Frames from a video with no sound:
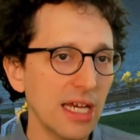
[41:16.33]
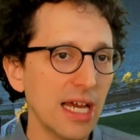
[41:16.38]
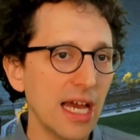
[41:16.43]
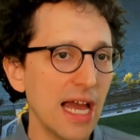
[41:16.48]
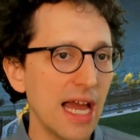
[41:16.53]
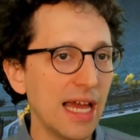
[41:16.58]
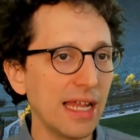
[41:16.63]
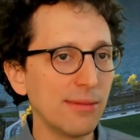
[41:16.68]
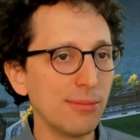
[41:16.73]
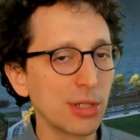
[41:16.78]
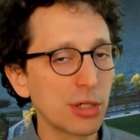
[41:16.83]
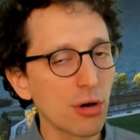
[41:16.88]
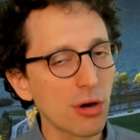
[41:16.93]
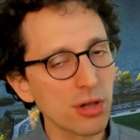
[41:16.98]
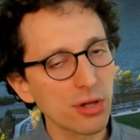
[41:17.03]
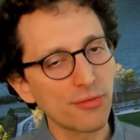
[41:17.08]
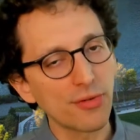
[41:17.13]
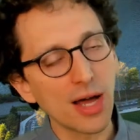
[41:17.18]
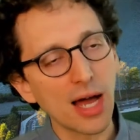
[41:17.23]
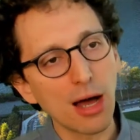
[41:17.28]
And because
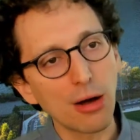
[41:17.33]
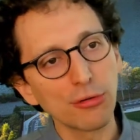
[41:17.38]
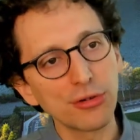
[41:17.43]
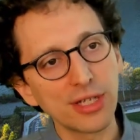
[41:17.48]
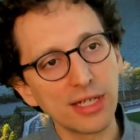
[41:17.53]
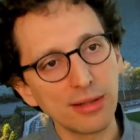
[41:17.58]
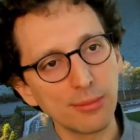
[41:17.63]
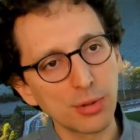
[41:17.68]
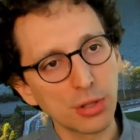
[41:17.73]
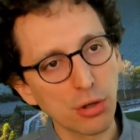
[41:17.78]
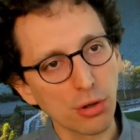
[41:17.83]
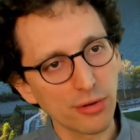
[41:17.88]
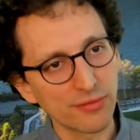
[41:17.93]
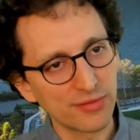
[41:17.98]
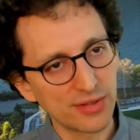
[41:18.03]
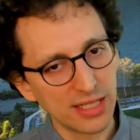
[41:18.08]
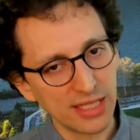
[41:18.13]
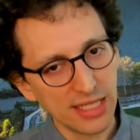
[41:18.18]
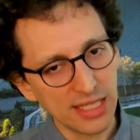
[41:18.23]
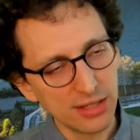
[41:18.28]
of
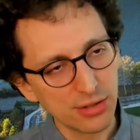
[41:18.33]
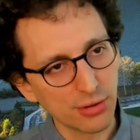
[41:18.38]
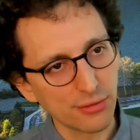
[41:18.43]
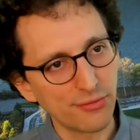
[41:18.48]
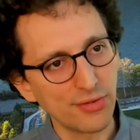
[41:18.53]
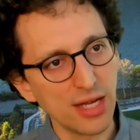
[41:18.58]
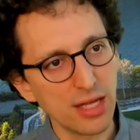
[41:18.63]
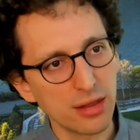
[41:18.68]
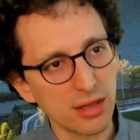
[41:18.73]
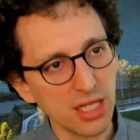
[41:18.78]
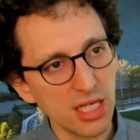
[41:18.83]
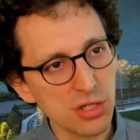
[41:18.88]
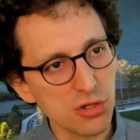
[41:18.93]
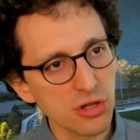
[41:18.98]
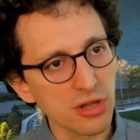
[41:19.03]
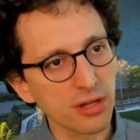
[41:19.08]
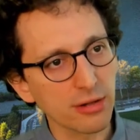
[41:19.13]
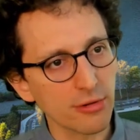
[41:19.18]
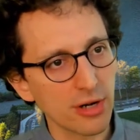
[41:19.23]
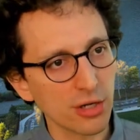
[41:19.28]
the interface, each
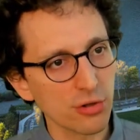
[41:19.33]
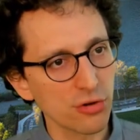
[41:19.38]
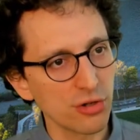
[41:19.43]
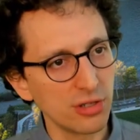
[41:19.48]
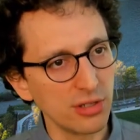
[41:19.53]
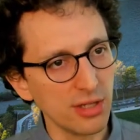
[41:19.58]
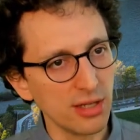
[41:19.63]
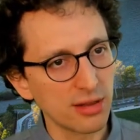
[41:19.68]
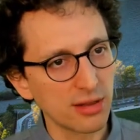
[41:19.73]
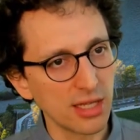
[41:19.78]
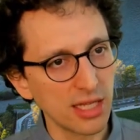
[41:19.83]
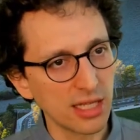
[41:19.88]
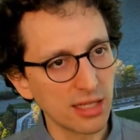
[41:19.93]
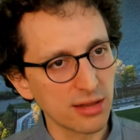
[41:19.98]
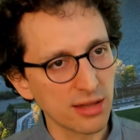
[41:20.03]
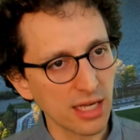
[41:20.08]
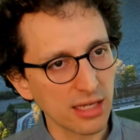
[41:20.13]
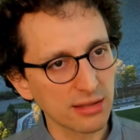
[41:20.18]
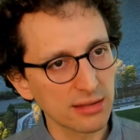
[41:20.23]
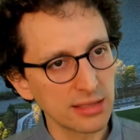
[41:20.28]
instruction is
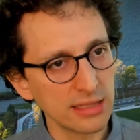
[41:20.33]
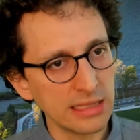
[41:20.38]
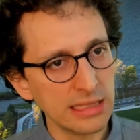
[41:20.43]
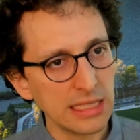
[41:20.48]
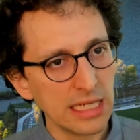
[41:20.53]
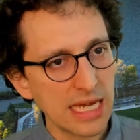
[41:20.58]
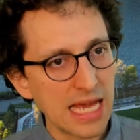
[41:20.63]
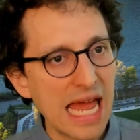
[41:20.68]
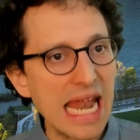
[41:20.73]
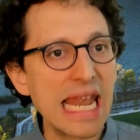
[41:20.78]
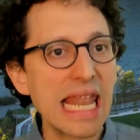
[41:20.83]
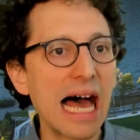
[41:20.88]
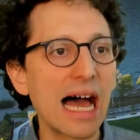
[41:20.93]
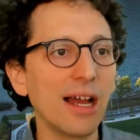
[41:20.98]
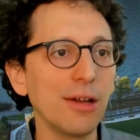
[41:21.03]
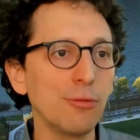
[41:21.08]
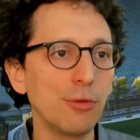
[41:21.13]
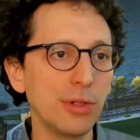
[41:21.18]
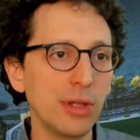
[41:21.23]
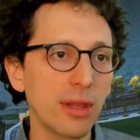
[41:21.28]
exactly
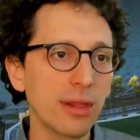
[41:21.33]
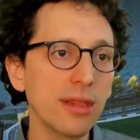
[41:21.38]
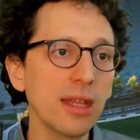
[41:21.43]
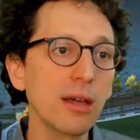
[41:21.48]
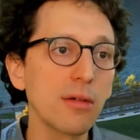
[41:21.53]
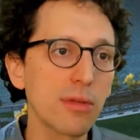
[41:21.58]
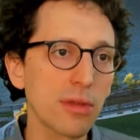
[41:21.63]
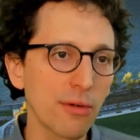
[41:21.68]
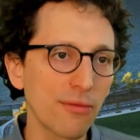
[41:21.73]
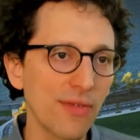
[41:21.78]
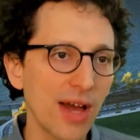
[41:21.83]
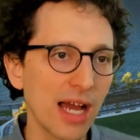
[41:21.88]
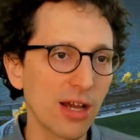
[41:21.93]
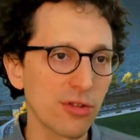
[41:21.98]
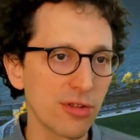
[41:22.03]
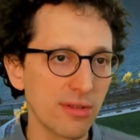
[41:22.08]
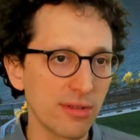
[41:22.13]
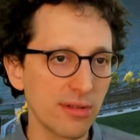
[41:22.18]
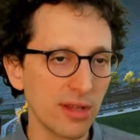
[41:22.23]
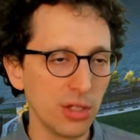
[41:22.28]
aligned with the sequence of
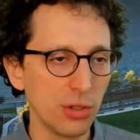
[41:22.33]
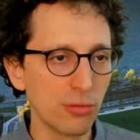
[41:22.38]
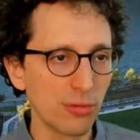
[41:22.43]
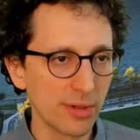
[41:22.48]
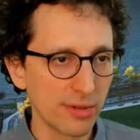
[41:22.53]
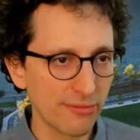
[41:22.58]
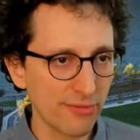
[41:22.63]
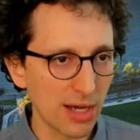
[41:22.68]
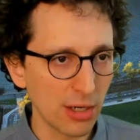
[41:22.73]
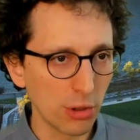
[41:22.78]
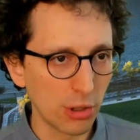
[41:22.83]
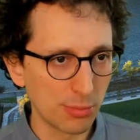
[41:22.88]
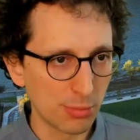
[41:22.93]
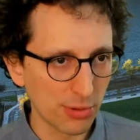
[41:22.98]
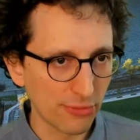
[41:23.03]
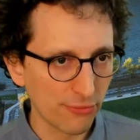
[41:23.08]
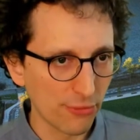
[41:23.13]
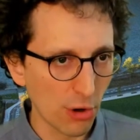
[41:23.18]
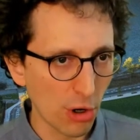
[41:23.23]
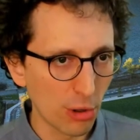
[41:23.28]
actions the human follower
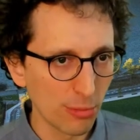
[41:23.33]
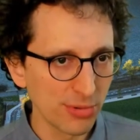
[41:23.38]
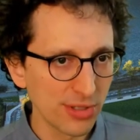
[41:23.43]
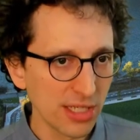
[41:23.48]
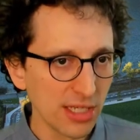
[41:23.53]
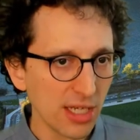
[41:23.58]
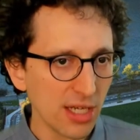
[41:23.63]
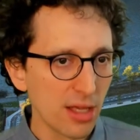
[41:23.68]
performed.